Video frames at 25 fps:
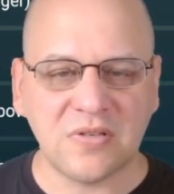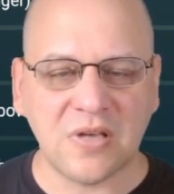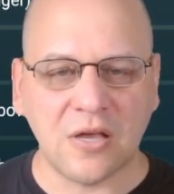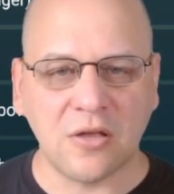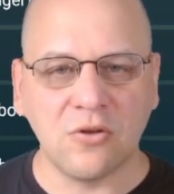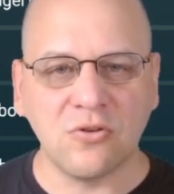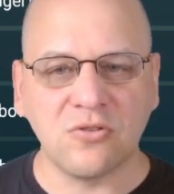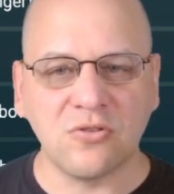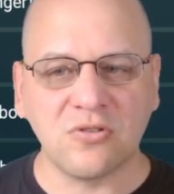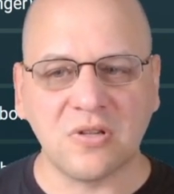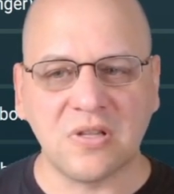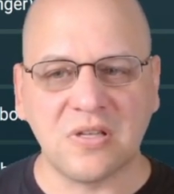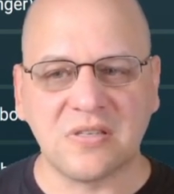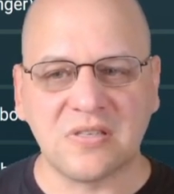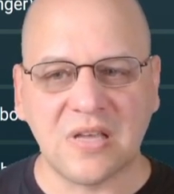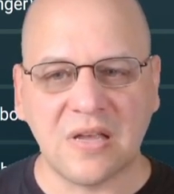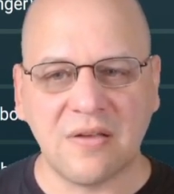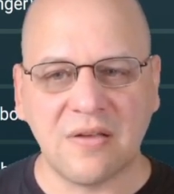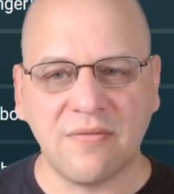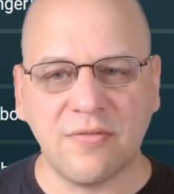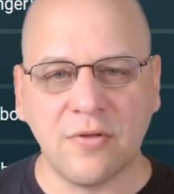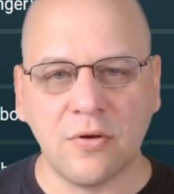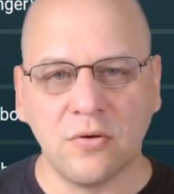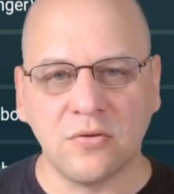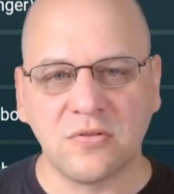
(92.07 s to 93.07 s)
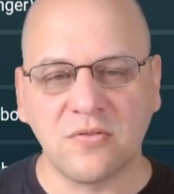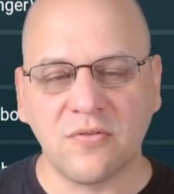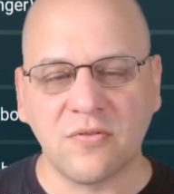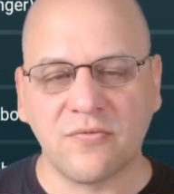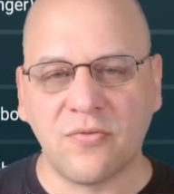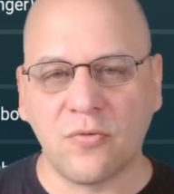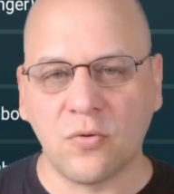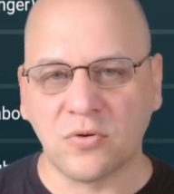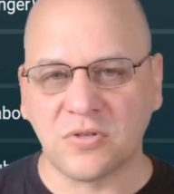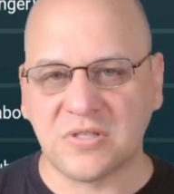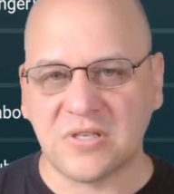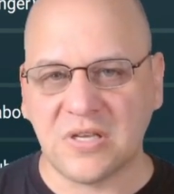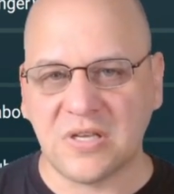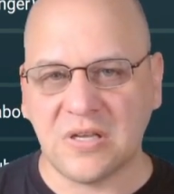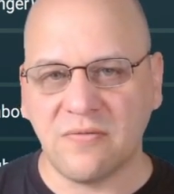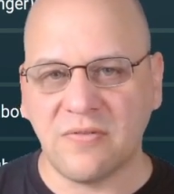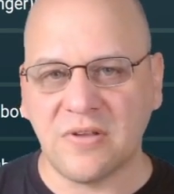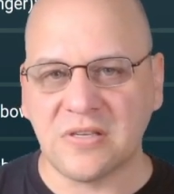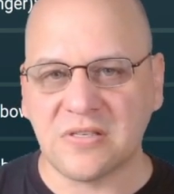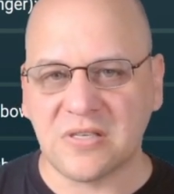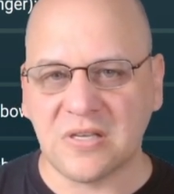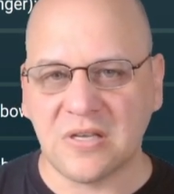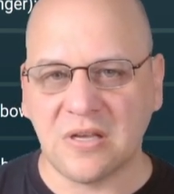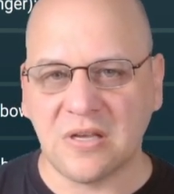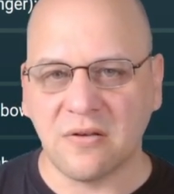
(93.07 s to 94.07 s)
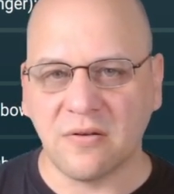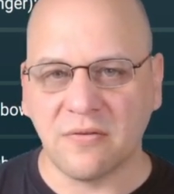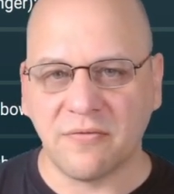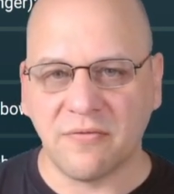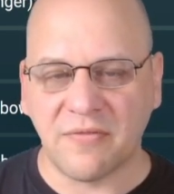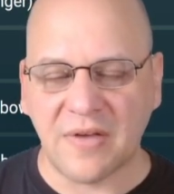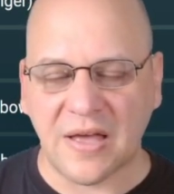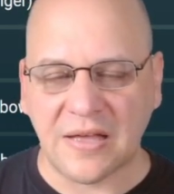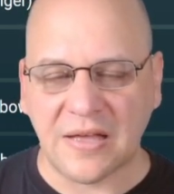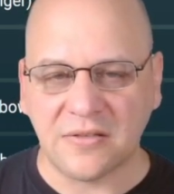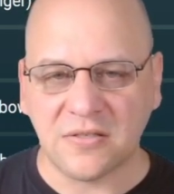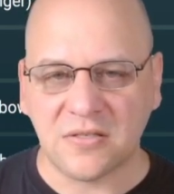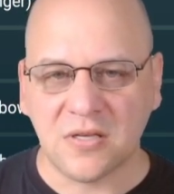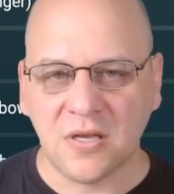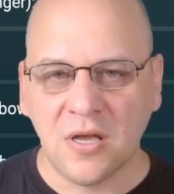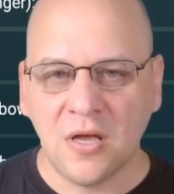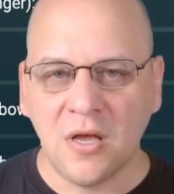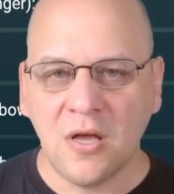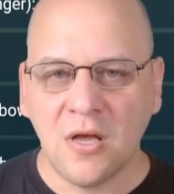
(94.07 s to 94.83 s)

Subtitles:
I usually save those for CVC events.